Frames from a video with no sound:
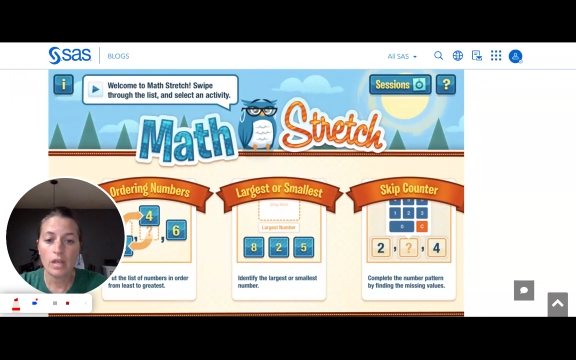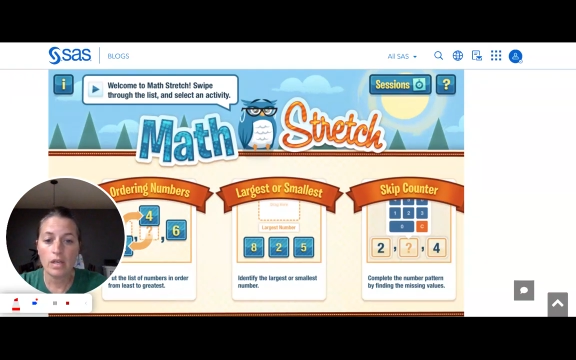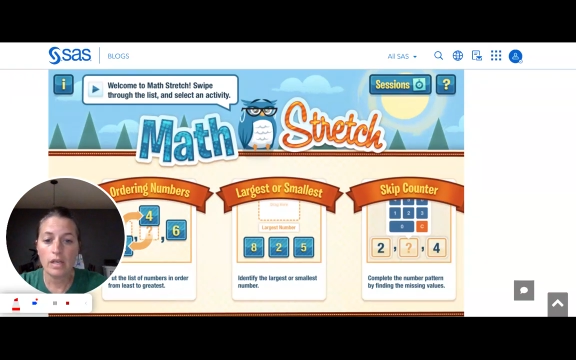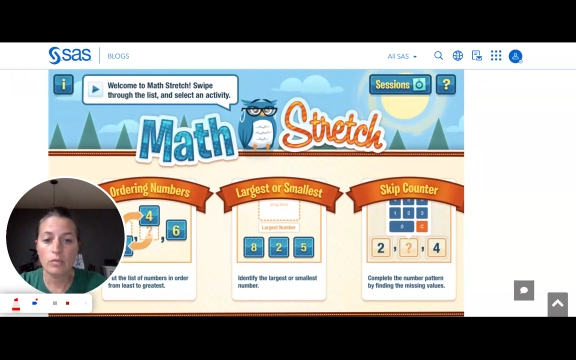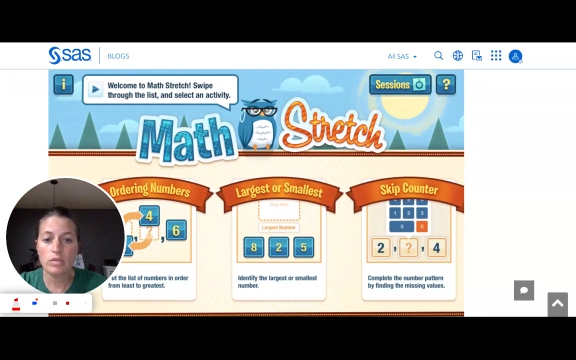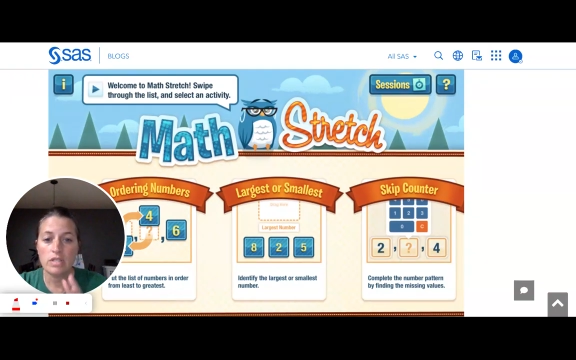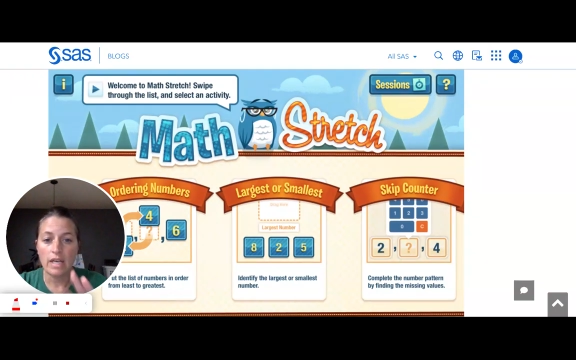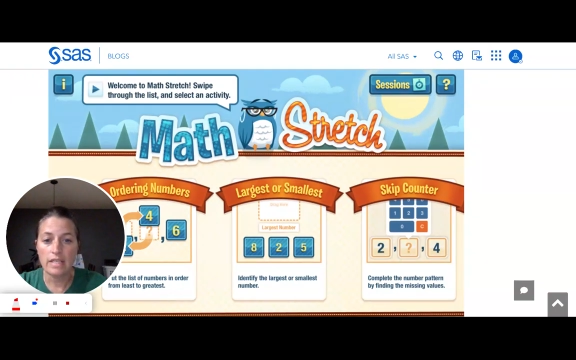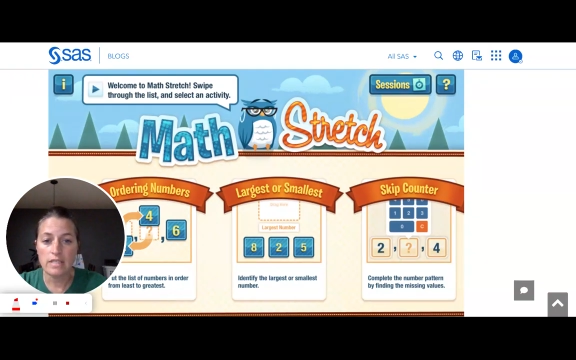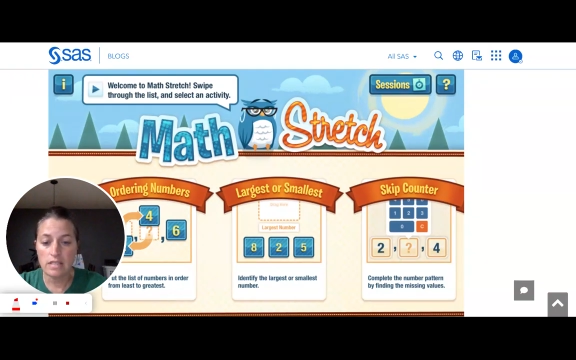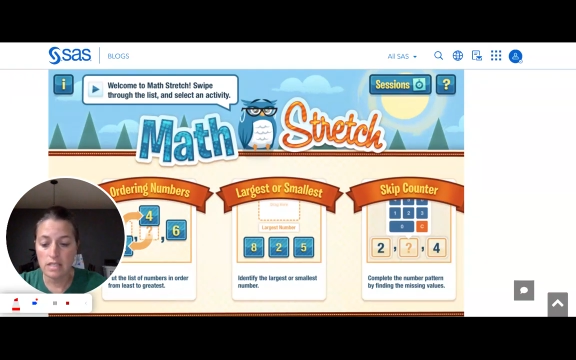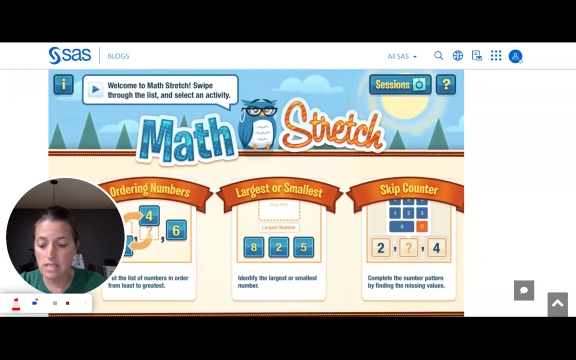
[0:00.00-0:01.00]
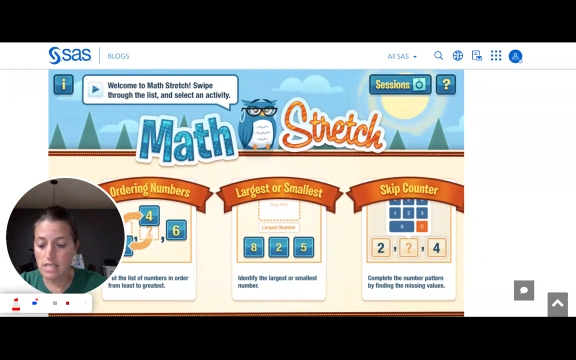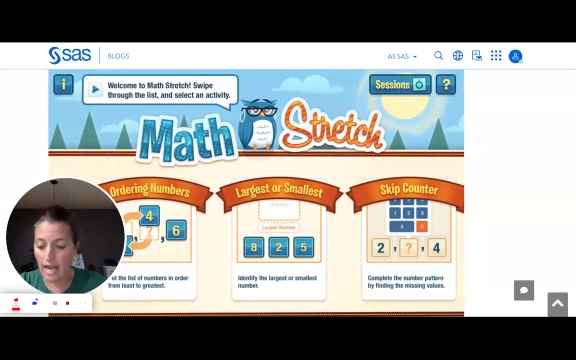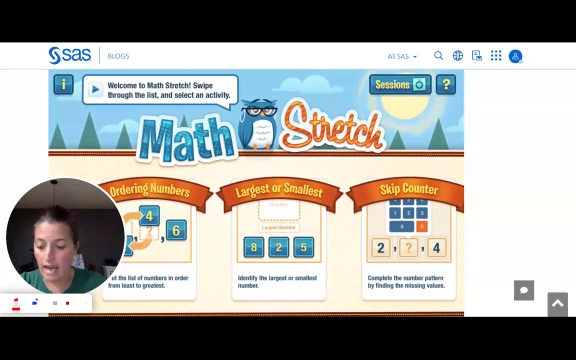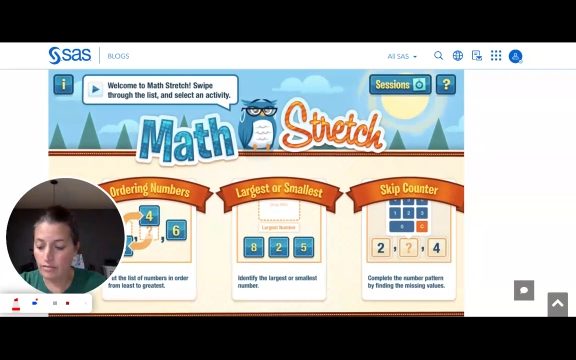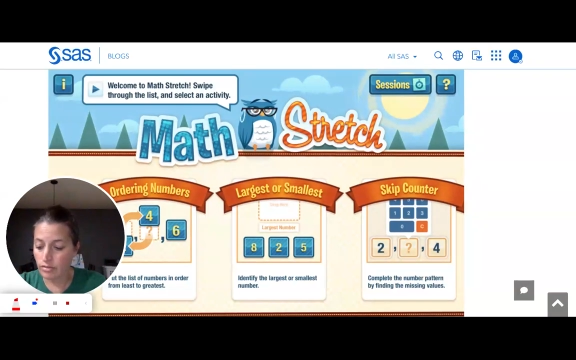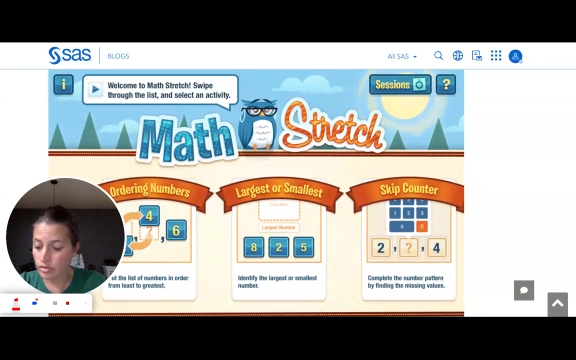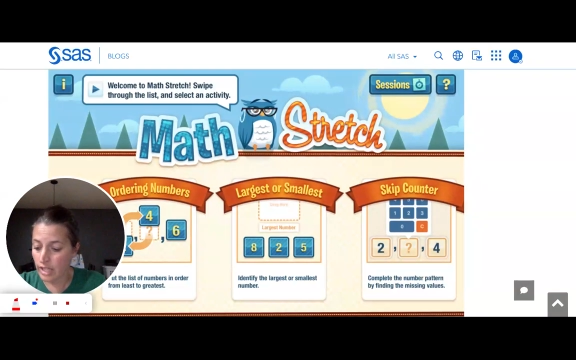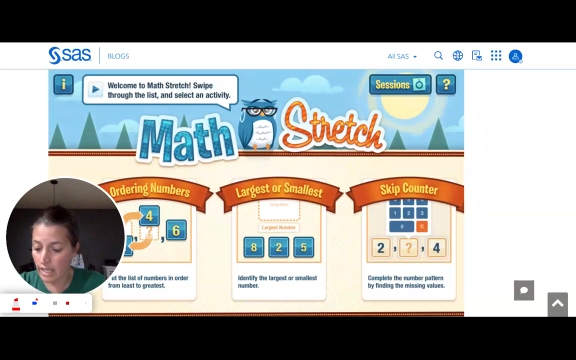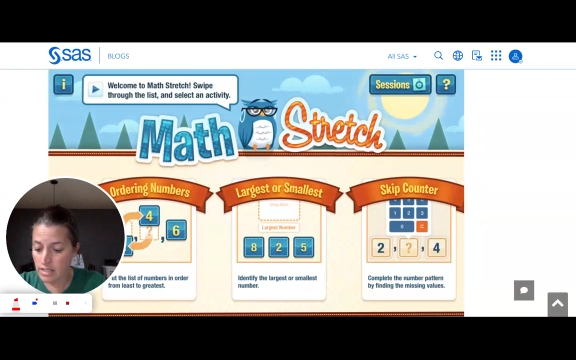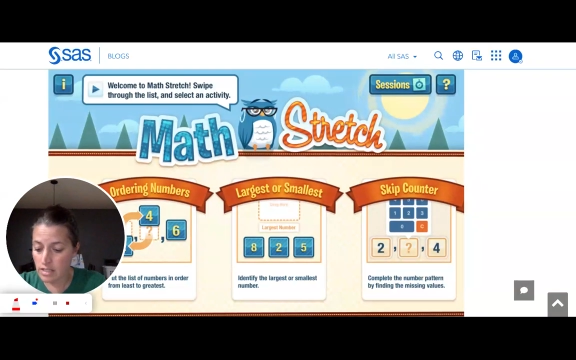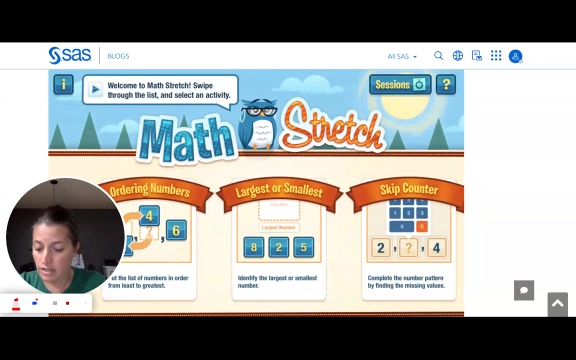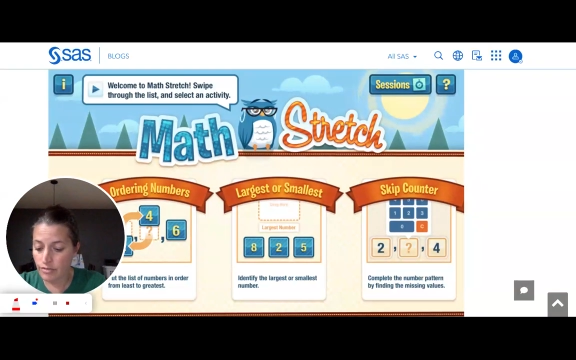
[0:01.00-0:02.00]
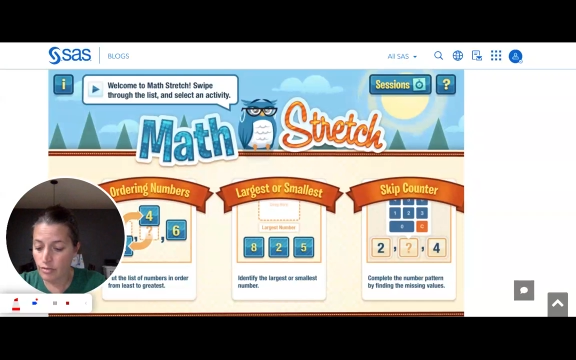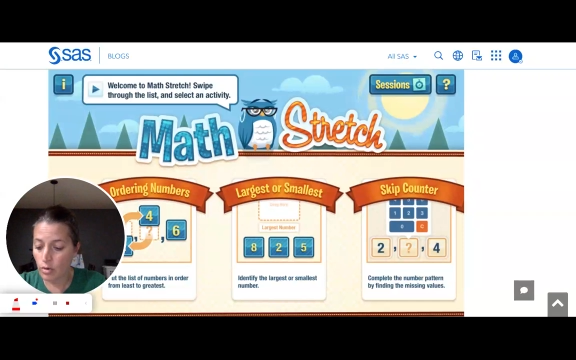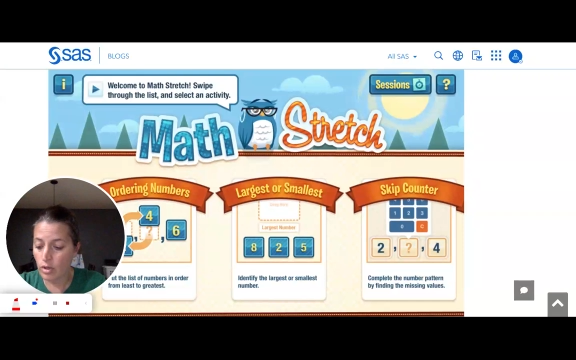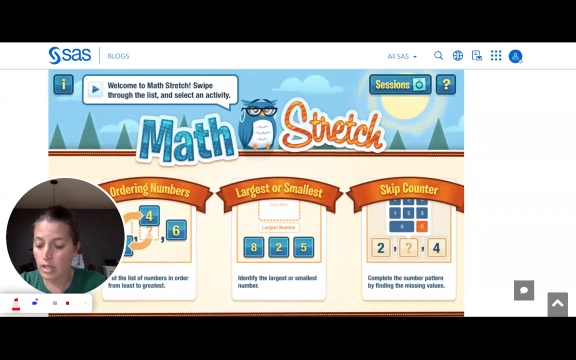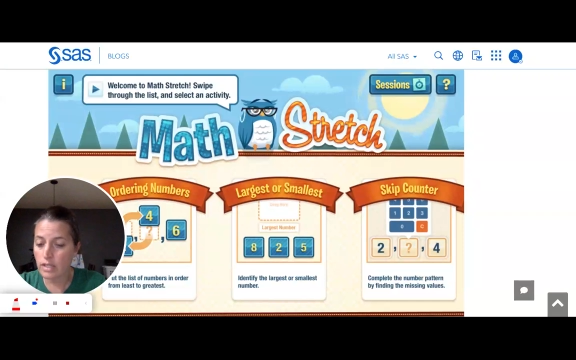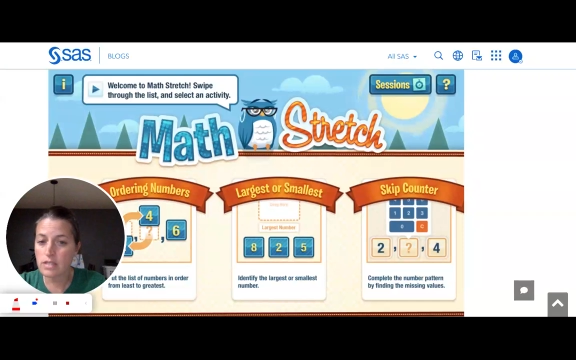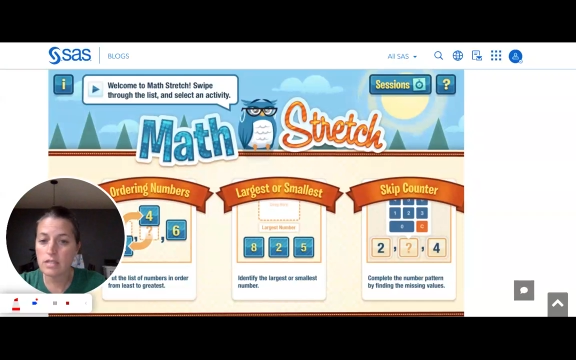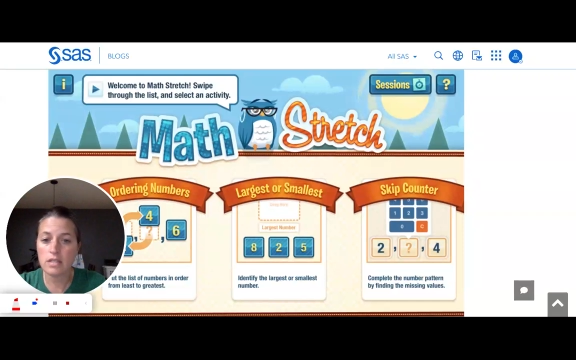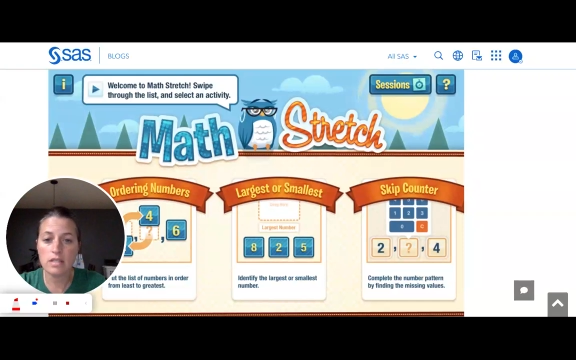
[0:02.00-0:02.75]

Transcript: It was nice that it's scaffolded nicely for us.